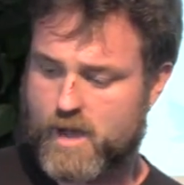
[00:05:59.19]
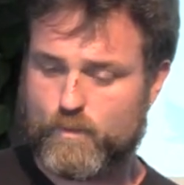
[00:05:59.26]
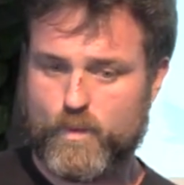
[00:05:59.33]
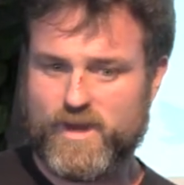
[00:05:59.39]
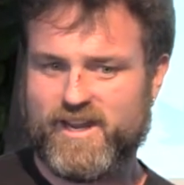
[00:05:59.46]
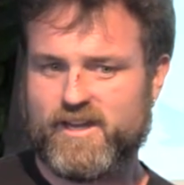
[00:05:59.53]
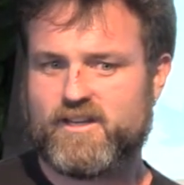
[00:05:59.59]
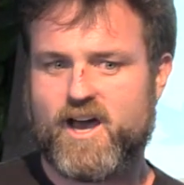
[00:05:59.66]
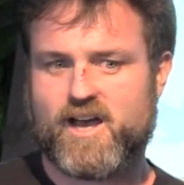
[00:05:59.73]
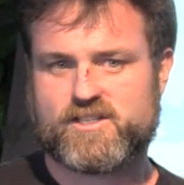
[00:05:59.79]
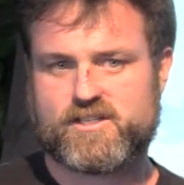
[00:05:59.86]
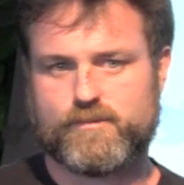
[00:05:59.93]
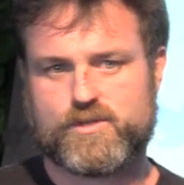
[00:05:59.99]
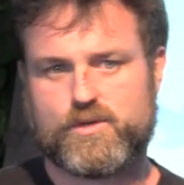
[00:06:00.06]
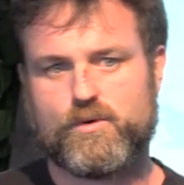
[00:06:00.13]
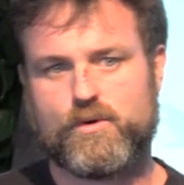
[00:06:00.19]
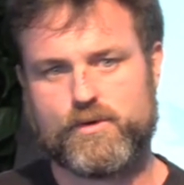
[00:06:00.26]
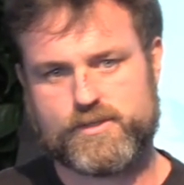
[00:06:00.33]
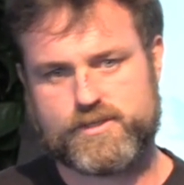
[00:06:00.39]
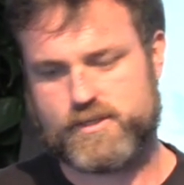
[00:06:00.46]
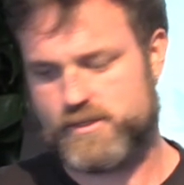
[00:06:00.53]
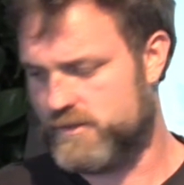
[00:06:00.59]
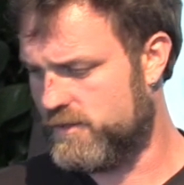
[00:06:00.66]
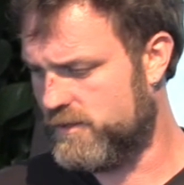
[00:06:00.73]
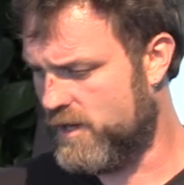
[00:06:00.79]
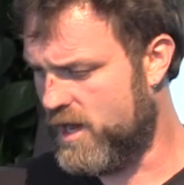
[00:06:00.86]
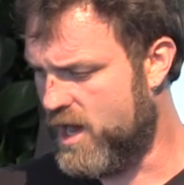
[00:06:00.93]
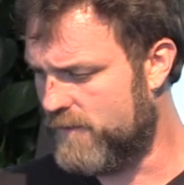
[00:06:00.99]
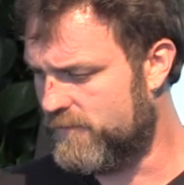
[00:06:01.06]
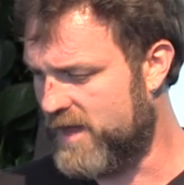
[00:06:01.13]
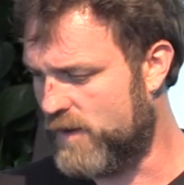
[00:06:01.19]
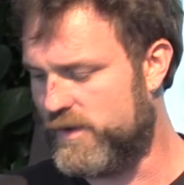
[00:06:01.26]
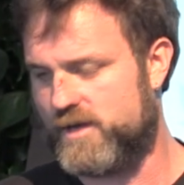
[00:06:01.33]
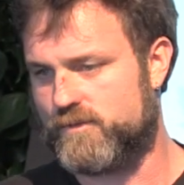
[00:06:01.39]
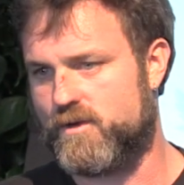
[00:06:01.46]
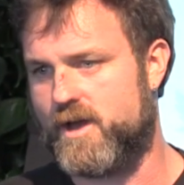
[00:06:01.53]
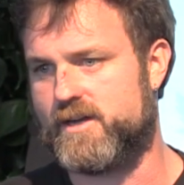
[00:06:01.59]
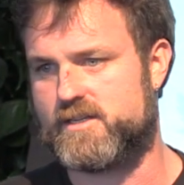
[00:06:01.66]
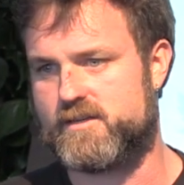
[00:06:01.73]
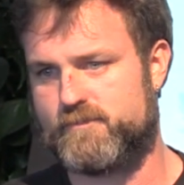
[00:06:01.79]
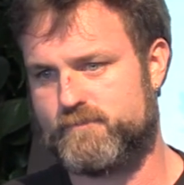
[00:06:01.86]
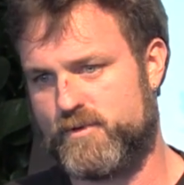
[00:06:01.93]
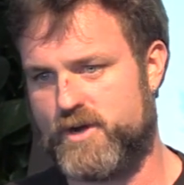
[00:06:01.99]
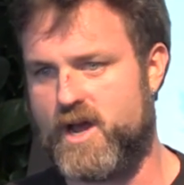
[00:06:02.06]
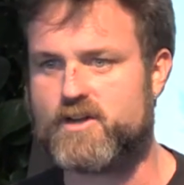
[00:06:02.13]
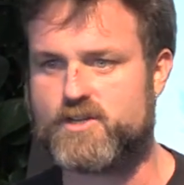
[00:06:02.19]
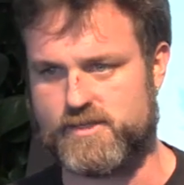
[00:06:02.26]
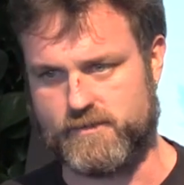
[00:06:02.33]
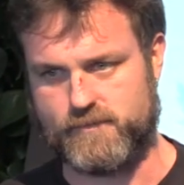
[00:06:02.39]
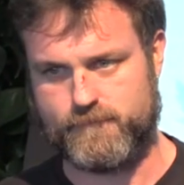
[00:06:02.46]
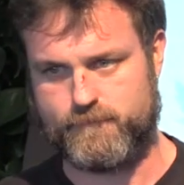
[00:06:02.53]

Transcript: We need custom tools that we can run into production.